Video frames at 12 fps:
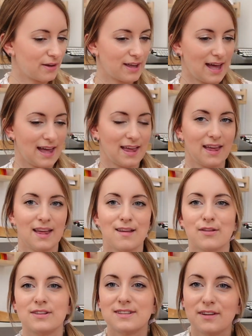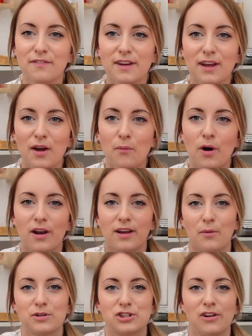Okay. So I did a video a while
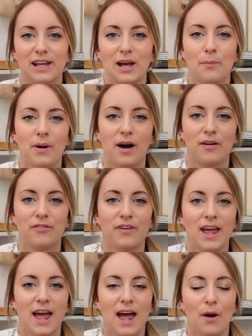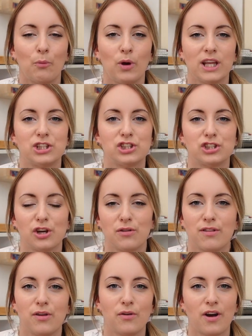ago, which I'll link above, which
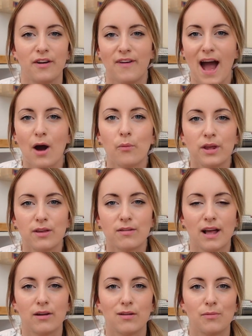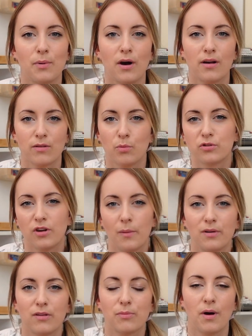shows you kind of how we use our loose parts, what type
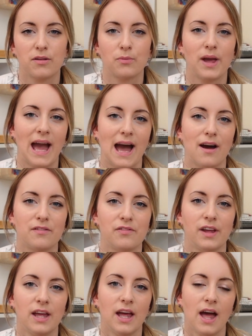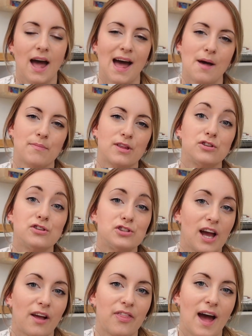of loose parts we have. So do
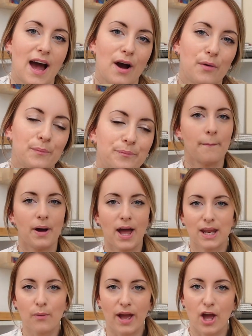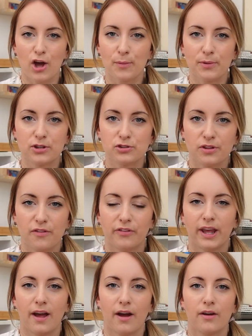check that out. But anyway, I hope you enjoyed the
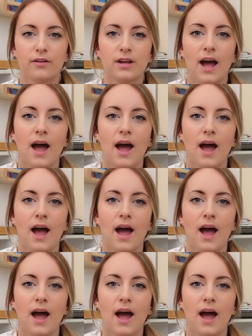video.